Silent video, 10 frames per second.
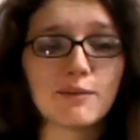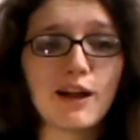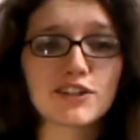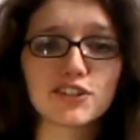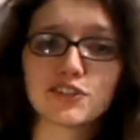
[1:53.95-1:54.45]
Like
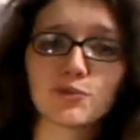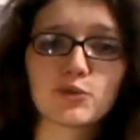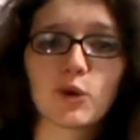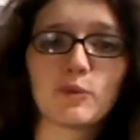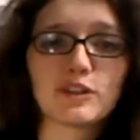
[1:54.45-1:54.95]
imagine your
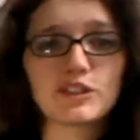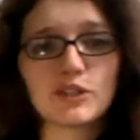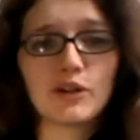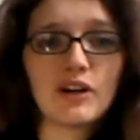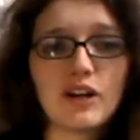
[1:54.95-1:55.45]
storm
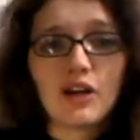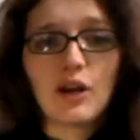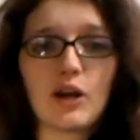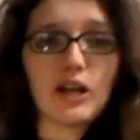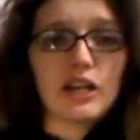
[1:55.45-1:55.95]
is to
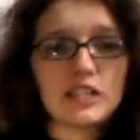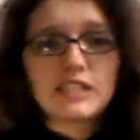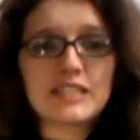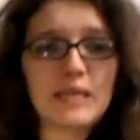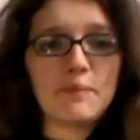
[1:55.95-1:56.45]

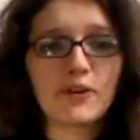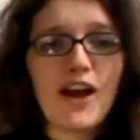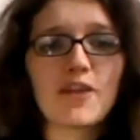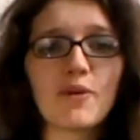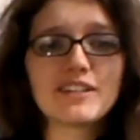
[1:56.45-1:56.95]
skipping
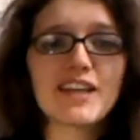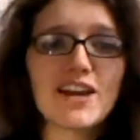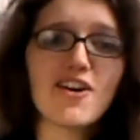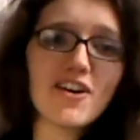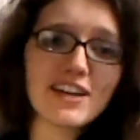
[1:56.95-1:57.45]
around one
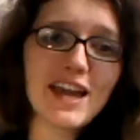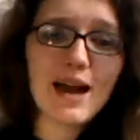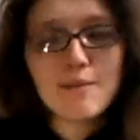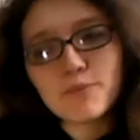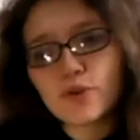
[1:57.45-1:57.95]
day, oh
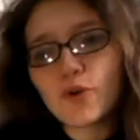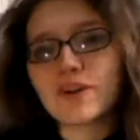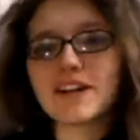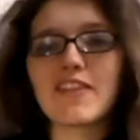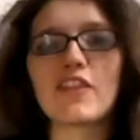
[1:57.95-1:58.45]
yeah, I'm
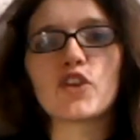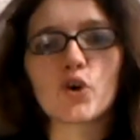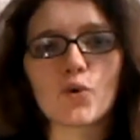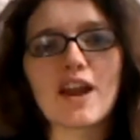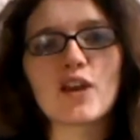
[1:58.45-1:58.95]
brewing, and then
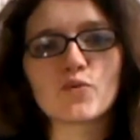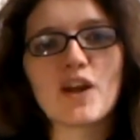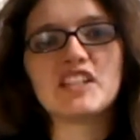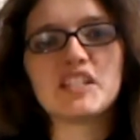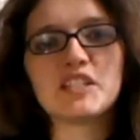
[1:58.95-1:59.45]
the Great
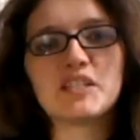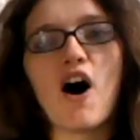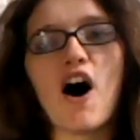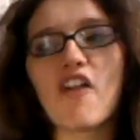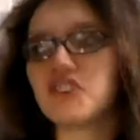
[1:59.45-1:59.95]
Red
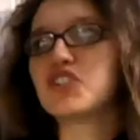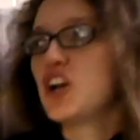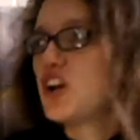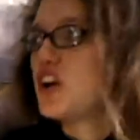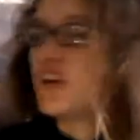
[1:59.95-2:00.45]
Spot, the
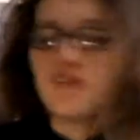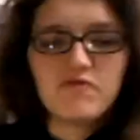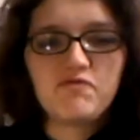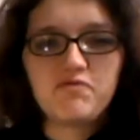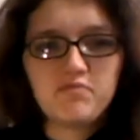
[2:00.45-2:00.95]

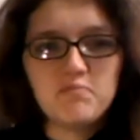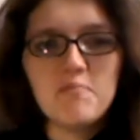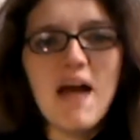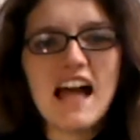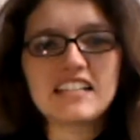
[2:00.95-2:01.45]

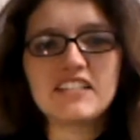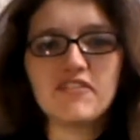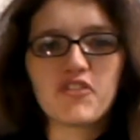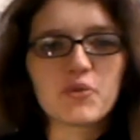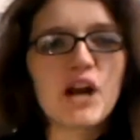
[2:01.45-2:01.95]

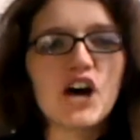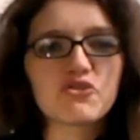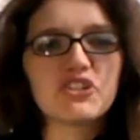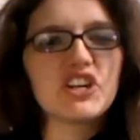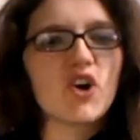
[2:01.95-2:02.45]
massive
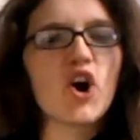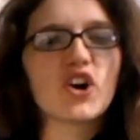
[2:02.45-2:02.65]
300-year